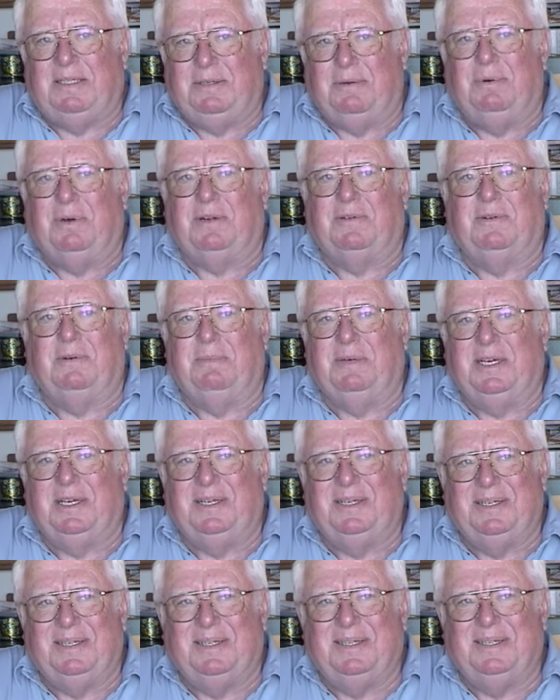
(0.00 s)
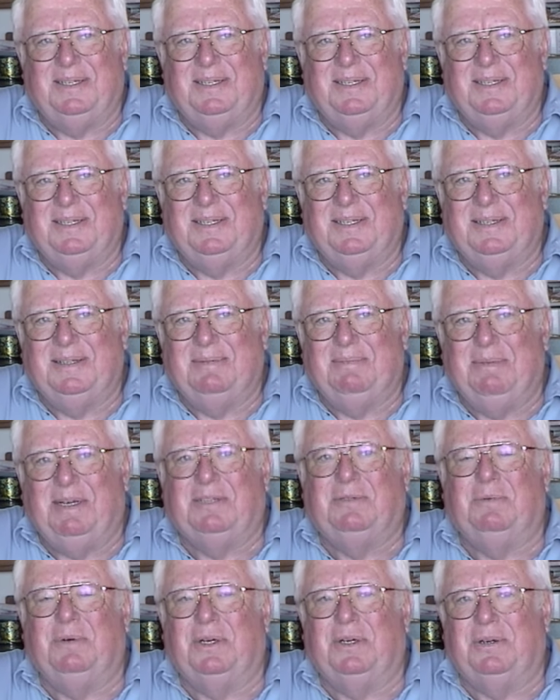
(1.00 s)
Patsy worked for me,
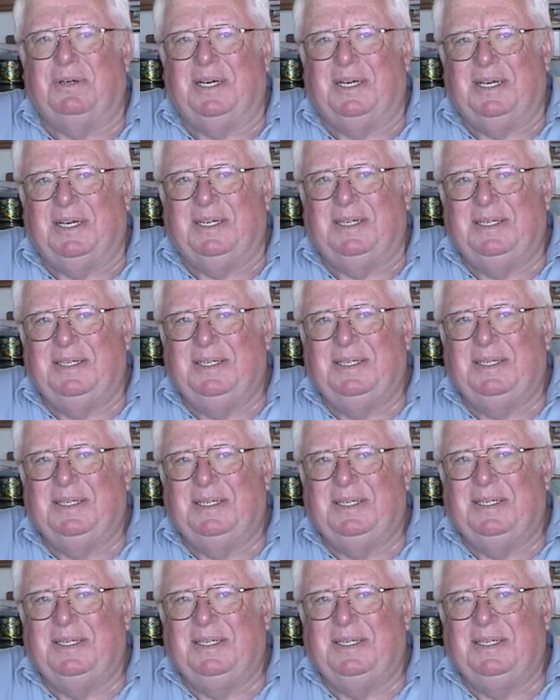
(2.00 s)
best worker I had.